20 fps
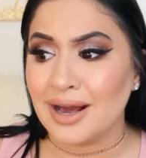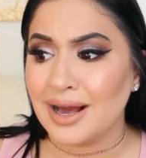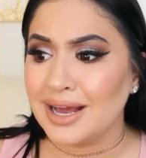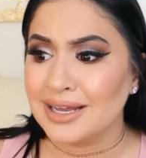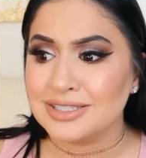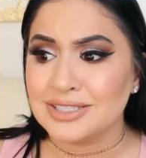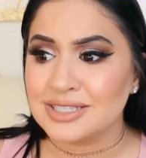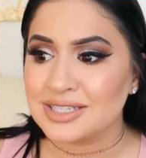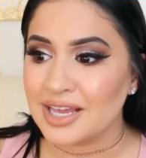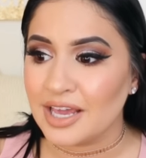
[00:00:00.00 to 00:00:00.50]

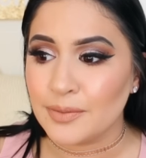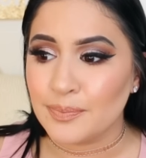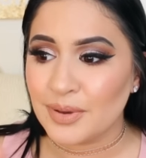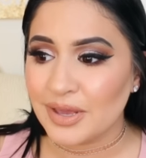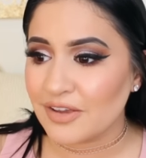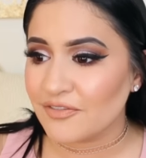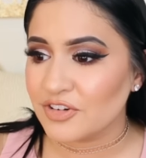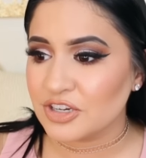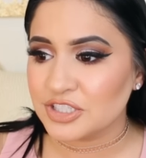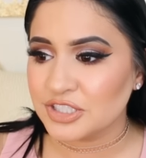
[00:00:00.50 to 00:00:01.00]
I just hate
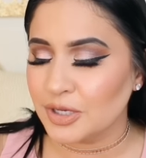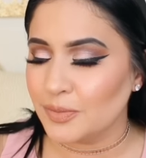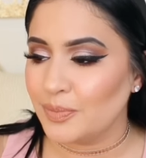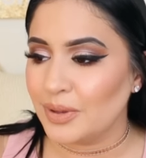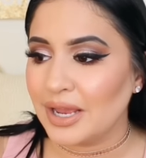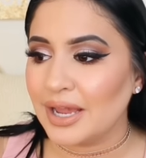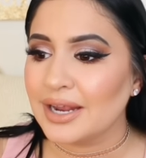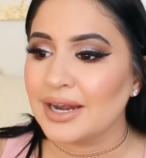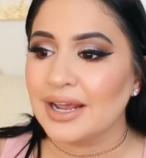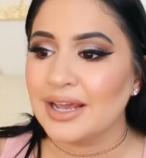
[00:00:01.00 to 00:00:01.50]
paying for
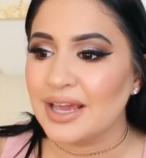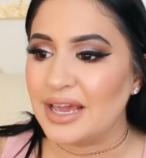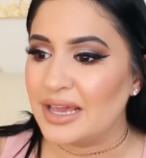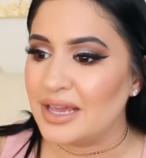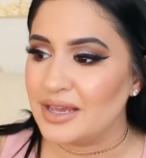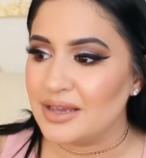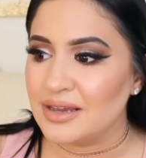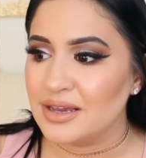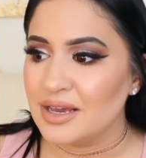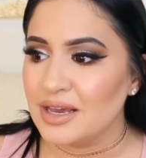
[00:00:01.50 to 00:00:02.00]
shipping and I
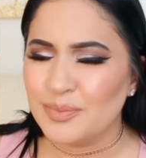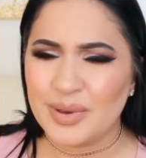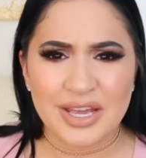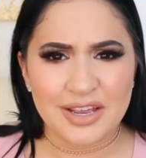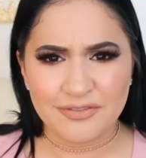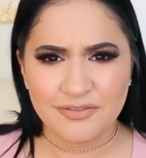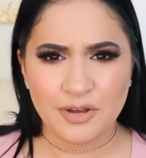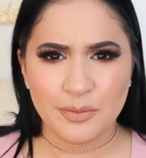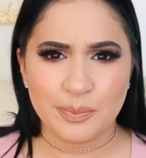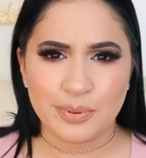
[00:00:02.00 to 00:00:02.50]
hate
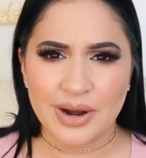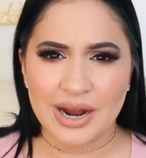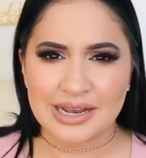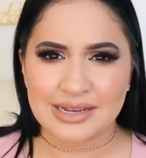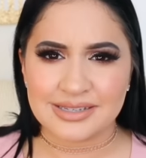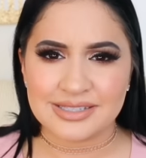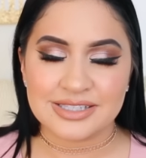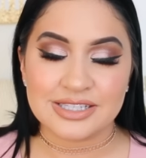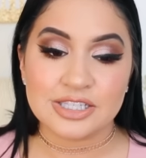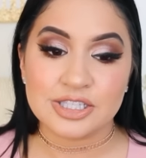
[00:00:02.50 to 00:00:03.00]
paying full
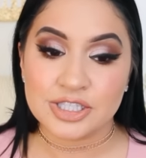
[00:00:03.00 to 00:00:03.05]
price.